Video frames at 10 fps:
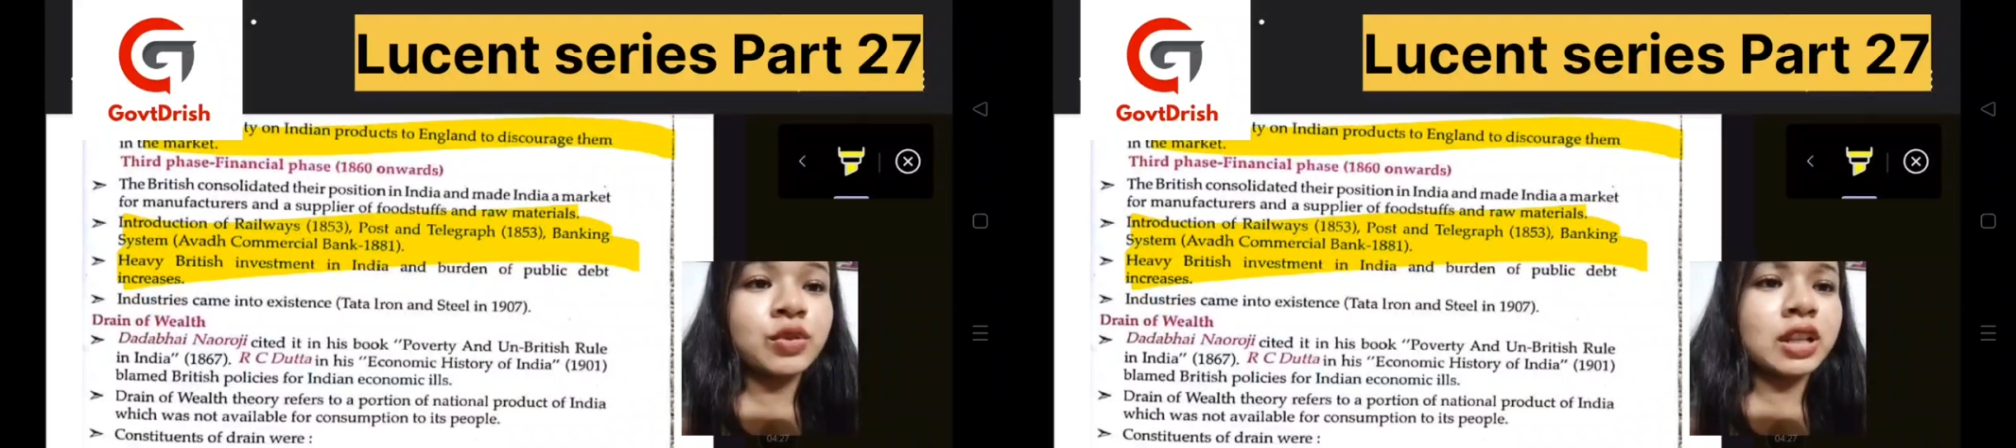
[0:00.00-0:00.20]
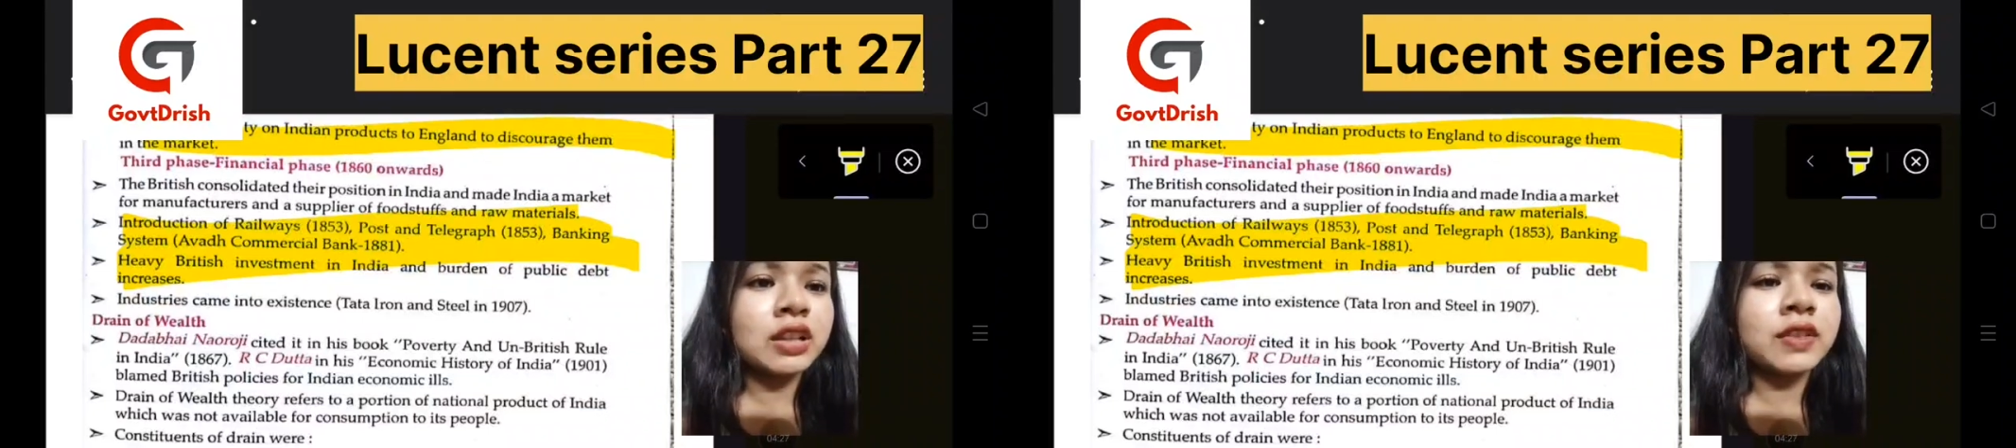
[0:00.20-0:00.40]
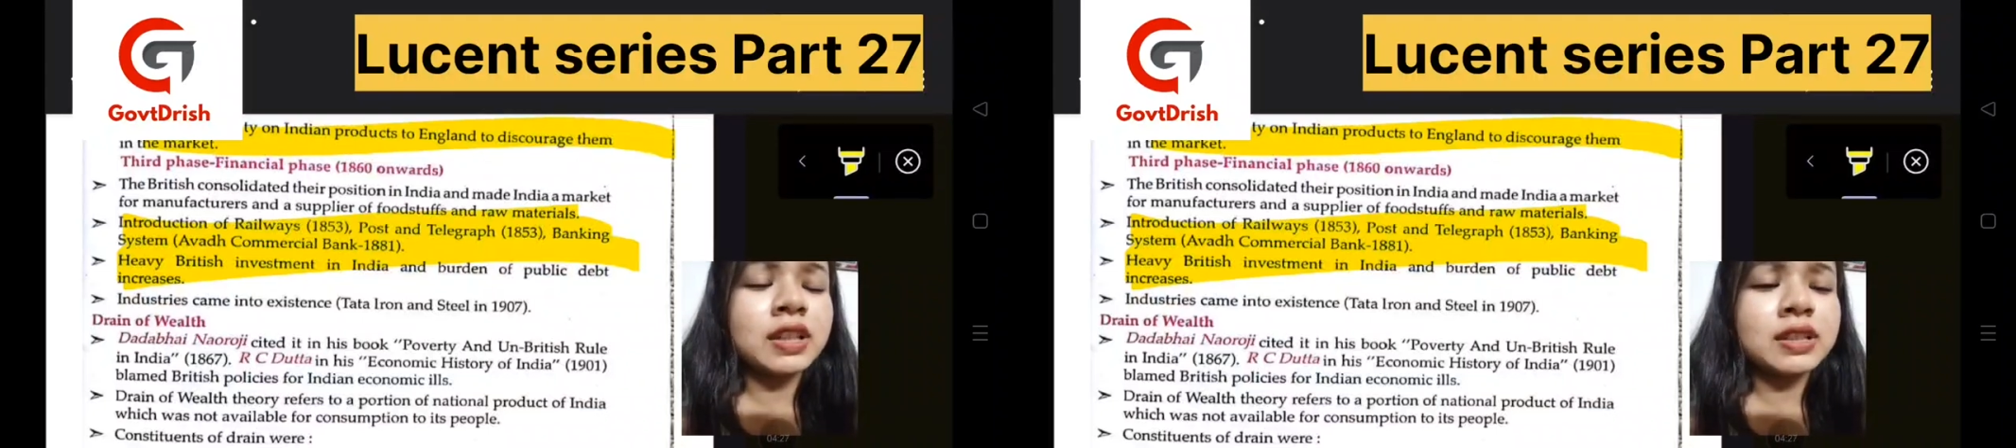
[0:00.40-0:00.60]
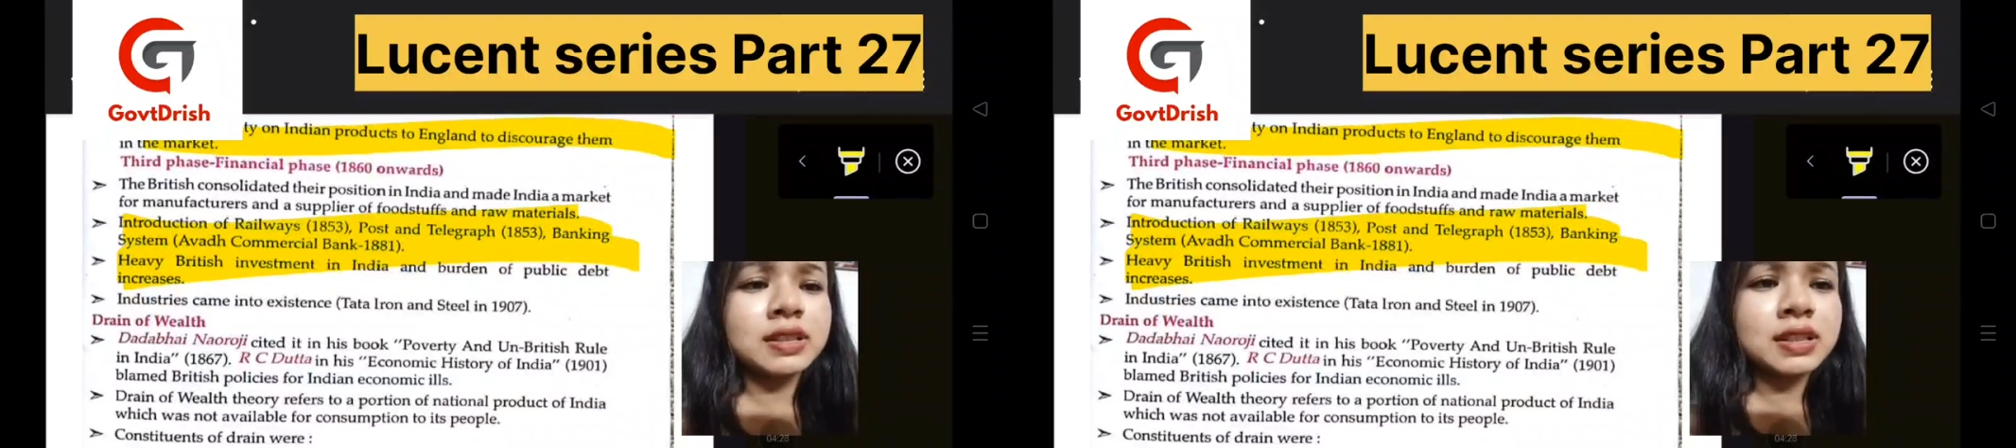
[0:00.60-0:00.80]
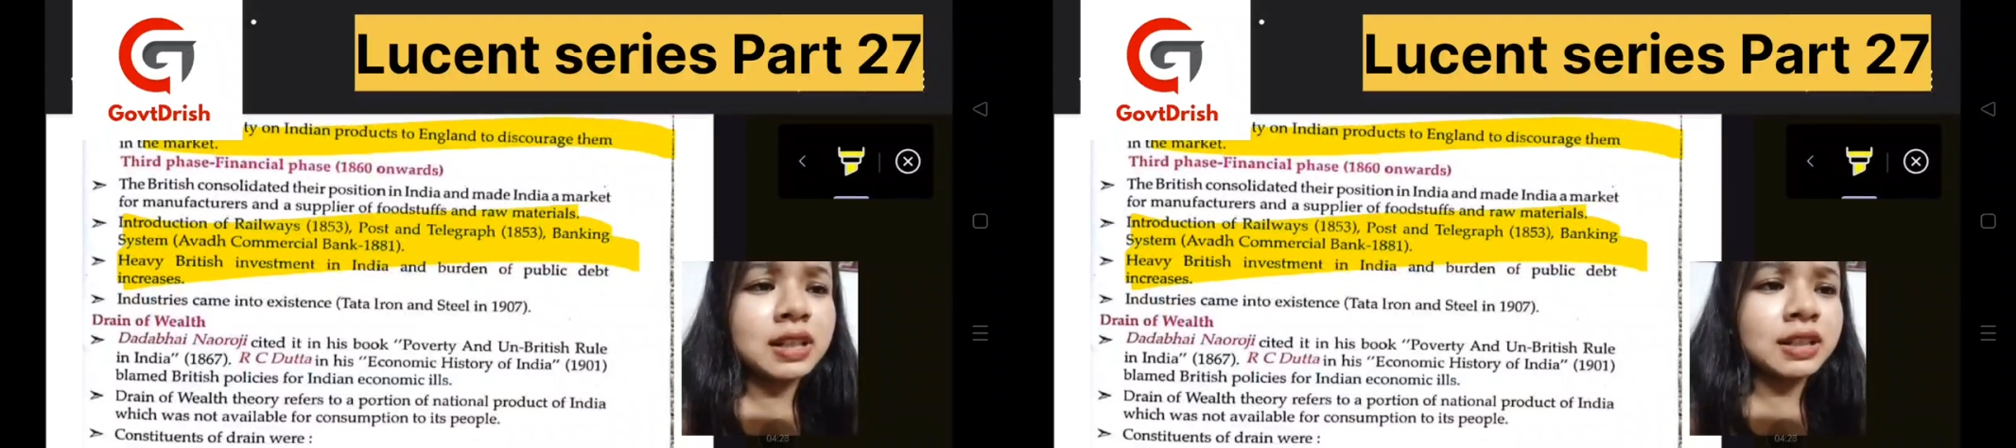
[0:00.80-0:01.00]

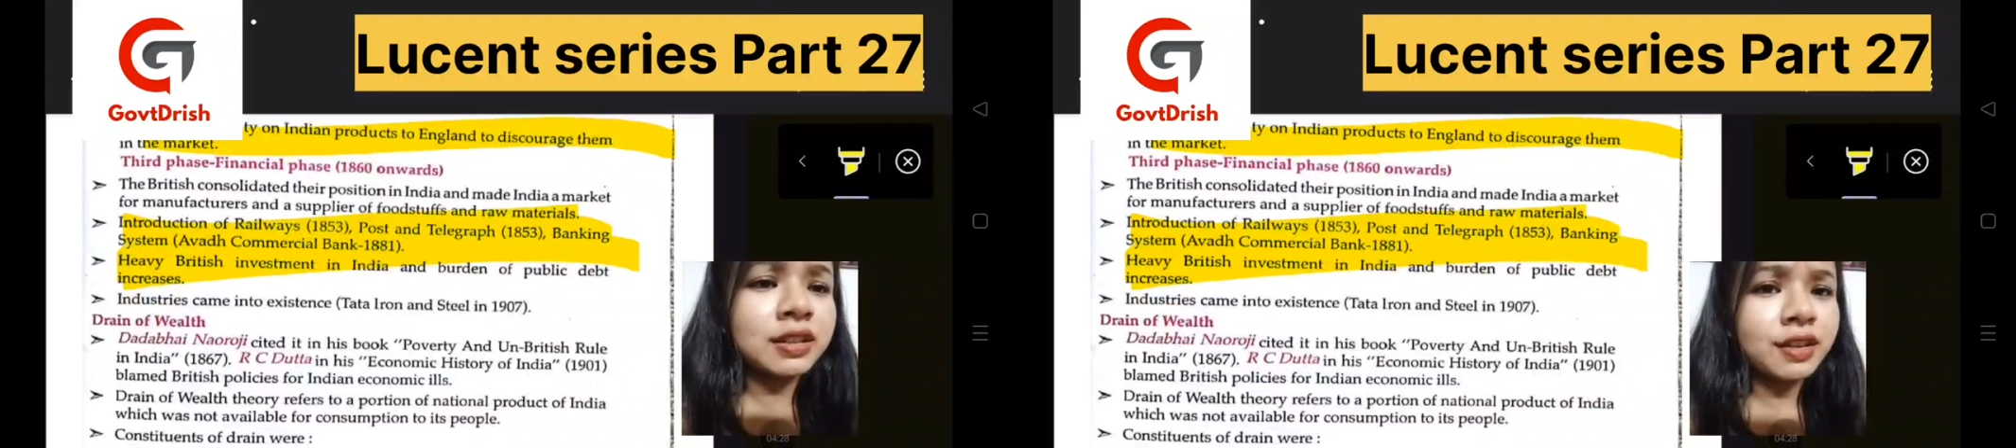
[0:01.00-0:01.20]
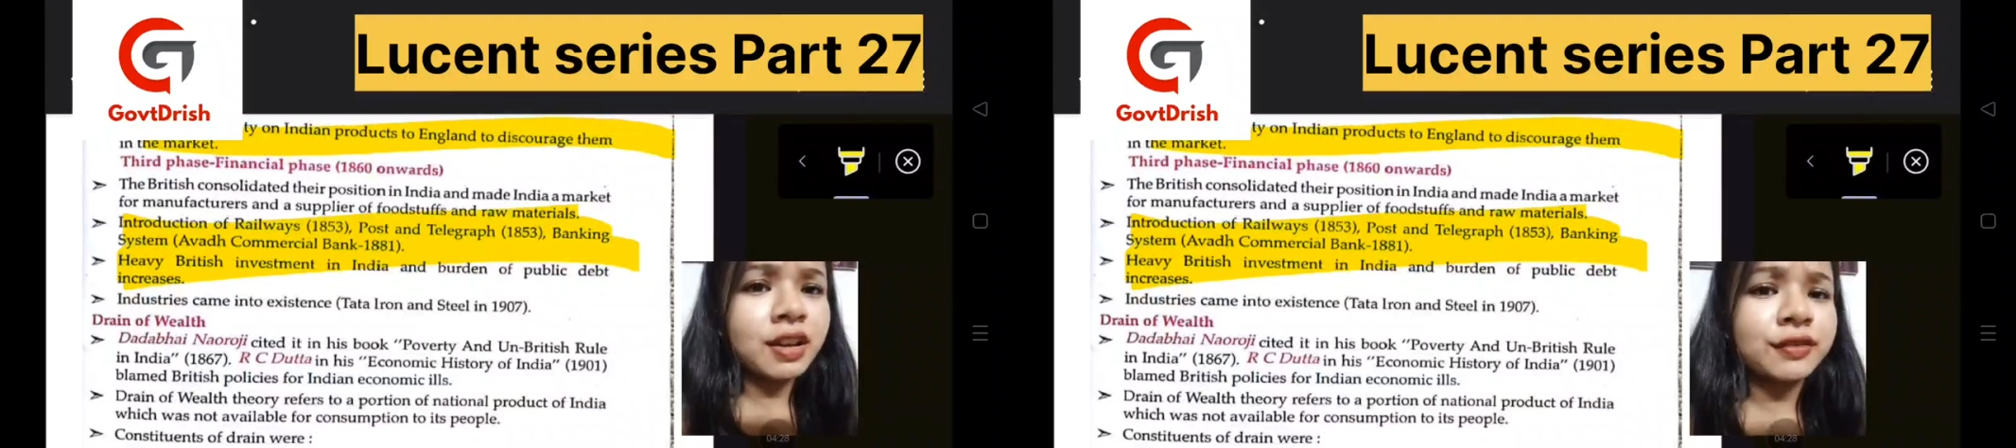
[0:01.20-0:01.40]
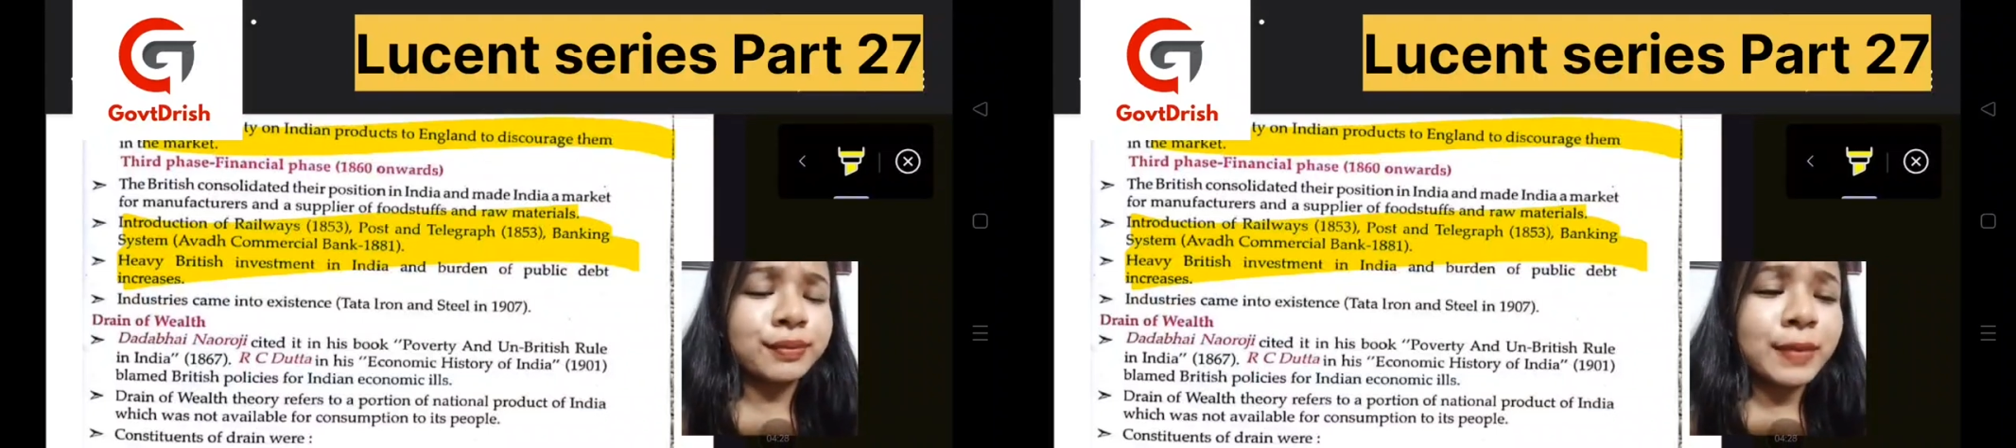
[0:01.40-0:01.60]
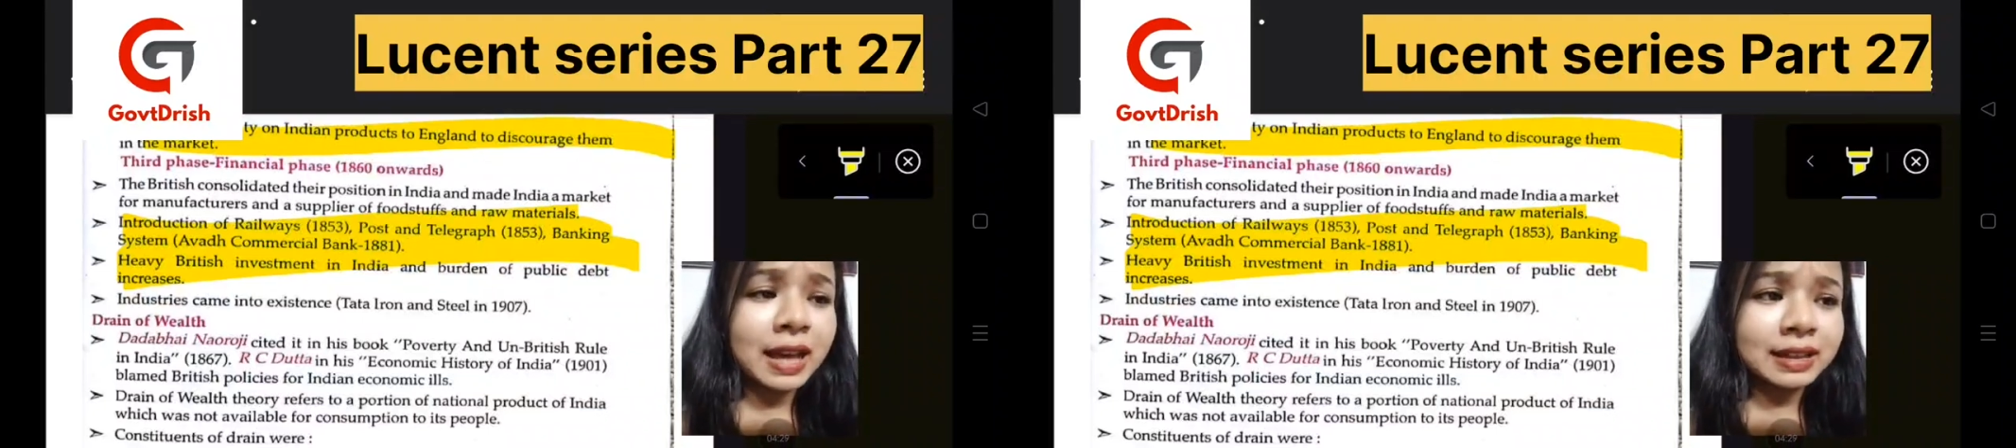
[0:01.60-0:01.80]
telegraph, banking,